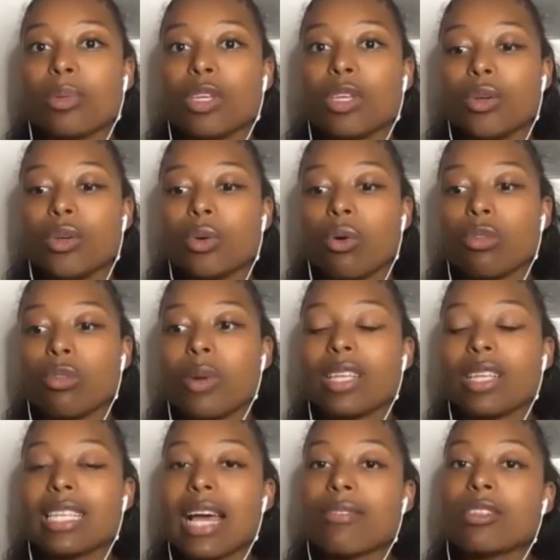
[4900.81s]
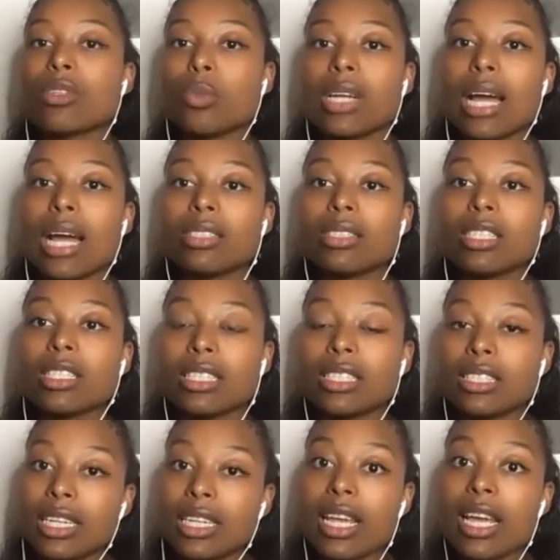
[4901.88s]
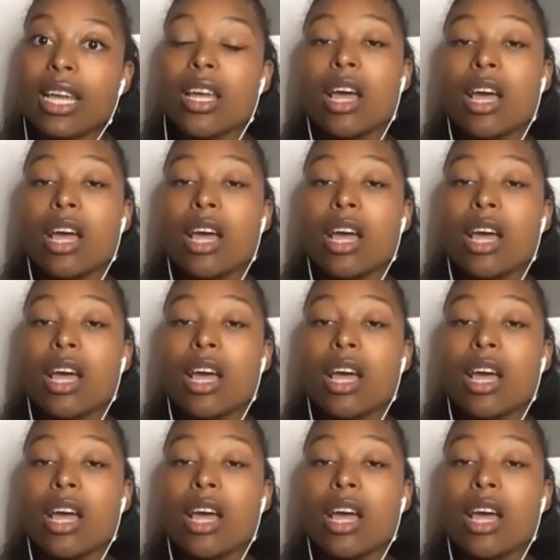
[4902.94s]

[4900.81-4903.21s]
you always have someone else to consider.